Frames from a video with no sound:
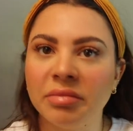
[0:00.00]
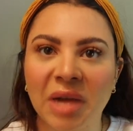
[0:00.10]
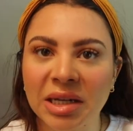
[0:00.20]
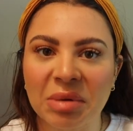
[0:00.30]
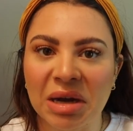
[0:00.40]

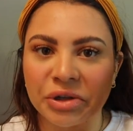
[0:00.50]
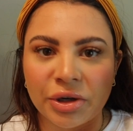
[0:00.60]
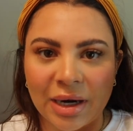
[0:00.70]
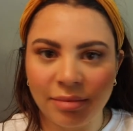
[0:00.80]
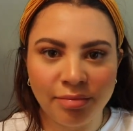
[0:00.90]
not
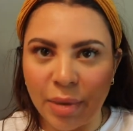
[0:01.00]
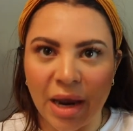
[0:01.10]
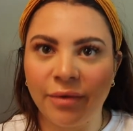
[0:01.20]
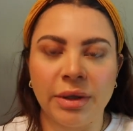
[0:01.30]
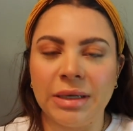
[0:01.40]
sponsored i
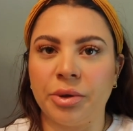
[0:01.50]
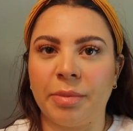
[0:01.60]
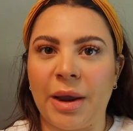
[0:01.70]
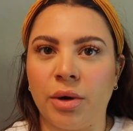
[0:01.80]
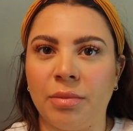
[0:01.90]
paid for these with
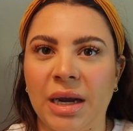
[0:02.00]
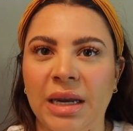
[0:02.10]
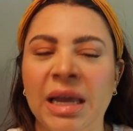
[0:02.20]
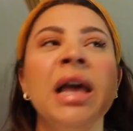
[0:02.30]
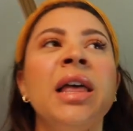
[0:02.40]
my own
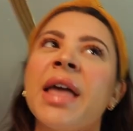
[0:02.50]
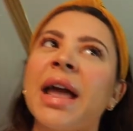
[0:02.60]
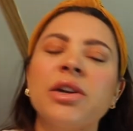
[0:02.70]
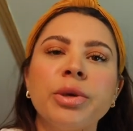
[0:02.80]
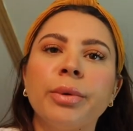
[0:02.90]
money they
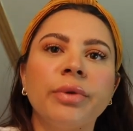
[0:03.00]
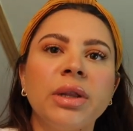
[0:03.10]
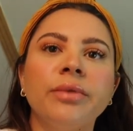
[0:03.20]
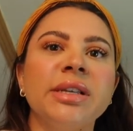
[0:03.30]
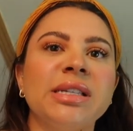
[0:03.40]
actually were
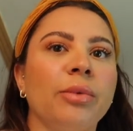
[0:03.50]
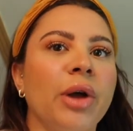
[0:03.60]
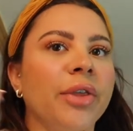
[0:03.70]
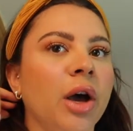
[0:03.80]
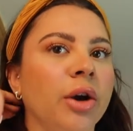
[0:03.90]
really reasonable
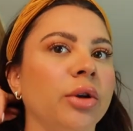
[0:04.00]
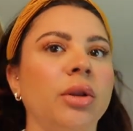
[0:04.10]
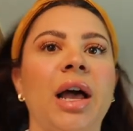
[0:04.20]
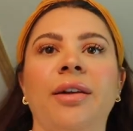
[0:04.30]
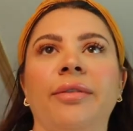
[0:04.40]
i thought her
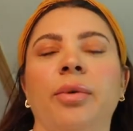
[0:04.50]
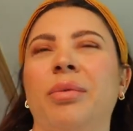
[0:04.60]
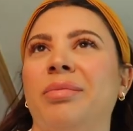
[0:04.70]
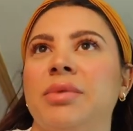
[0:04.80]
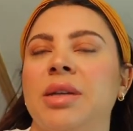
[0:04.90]
line
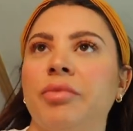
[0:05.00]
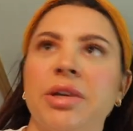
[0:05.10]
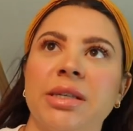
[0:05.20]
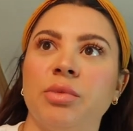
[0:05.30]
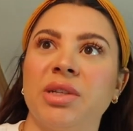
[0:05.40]
for some
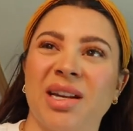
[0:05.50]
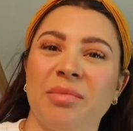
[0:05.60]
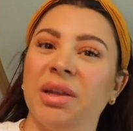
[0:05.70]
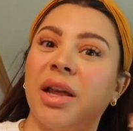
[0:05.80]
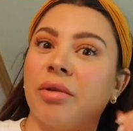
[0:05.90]
reason was going to
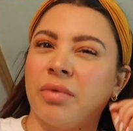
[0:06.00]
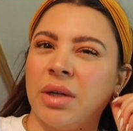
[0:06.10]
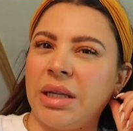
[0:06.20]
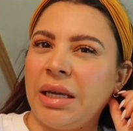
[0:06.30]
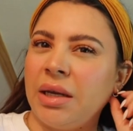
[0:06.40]
be like
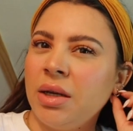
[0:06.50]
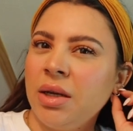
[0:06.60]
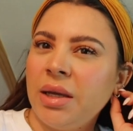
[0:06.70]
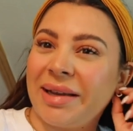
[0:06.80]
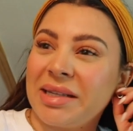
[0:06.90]
really
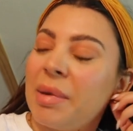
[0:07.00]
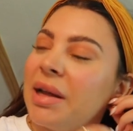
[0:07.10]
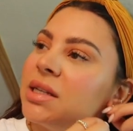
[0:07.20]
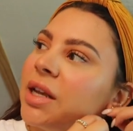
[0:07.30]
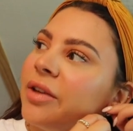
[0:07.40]

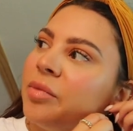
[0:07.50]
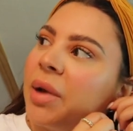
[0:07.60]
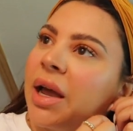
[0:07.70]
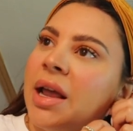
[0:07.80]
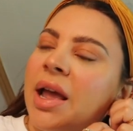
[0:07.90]
expensive
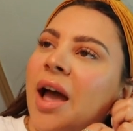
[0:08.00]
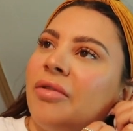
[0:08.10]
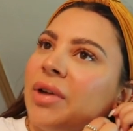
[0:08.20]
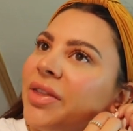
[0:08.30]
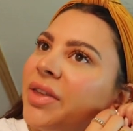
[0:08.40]
but
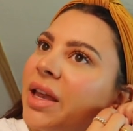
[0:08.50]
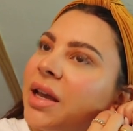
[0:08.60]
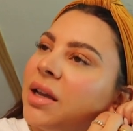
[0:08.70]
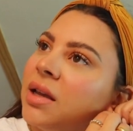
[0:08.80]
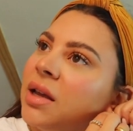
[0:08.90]

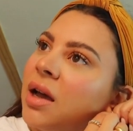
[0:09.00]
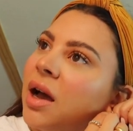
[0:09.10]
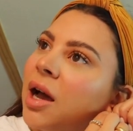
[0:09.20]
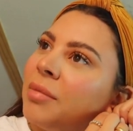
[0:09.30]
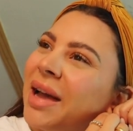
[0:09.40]
everything
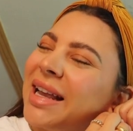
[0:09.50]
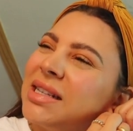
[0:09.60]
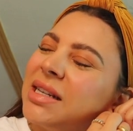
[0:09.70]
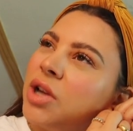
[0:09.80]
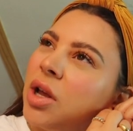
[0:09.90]
um, I
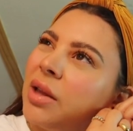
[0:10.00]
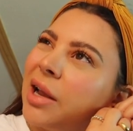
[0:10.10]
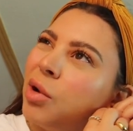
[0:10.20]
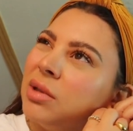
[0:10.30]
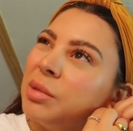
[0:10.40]
guess it's all
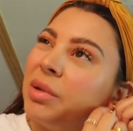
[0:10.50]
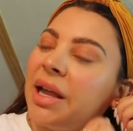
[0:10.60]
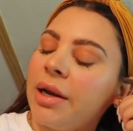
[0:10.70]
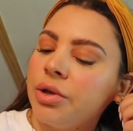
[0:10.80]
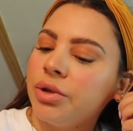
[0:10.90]
like gold
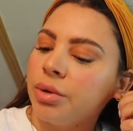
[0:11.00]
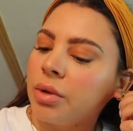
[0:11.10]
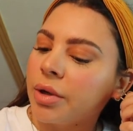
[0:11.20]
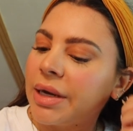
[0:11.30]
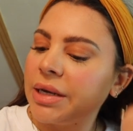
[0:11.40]
plated
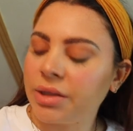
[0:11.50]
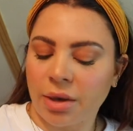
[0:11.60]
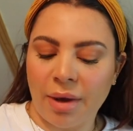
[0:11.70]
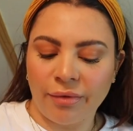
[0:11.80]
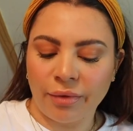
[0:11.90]
jewelry
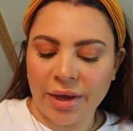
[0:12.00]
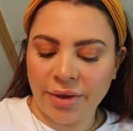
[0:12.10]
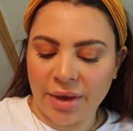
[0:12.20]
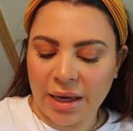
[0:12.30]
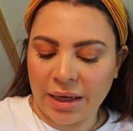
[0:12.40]
so
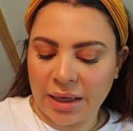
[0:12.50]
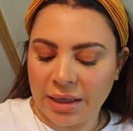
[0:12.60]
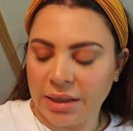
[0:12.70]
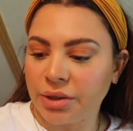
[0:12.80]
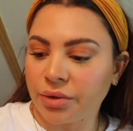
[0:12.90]
everything
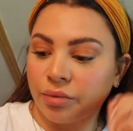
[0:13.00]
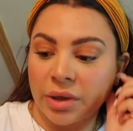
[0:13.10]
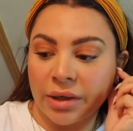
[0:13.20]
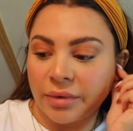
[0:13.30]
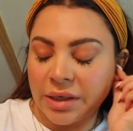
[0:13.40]
is
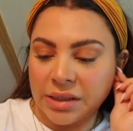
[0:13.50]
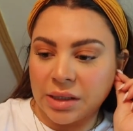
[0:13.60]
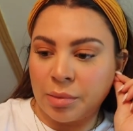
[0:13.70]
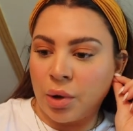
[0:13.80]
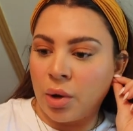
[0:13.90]
really
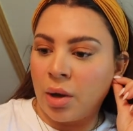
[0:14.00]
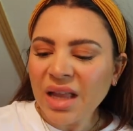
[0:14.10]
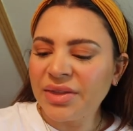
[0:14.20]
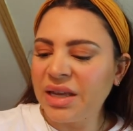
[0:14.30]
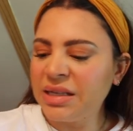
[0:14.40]
reasonable.
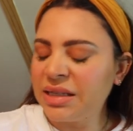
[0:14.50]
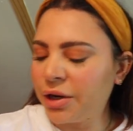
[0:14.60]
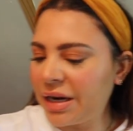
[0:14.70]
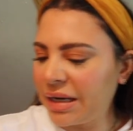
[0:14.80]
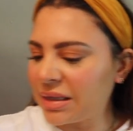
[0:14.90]
These
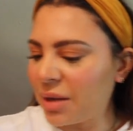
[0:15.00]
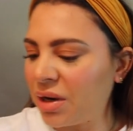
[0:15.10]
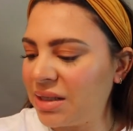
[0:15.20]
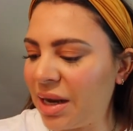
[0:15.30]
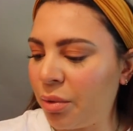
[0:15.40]
earrings I
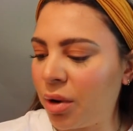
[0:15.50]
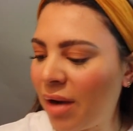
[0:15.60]
want to say were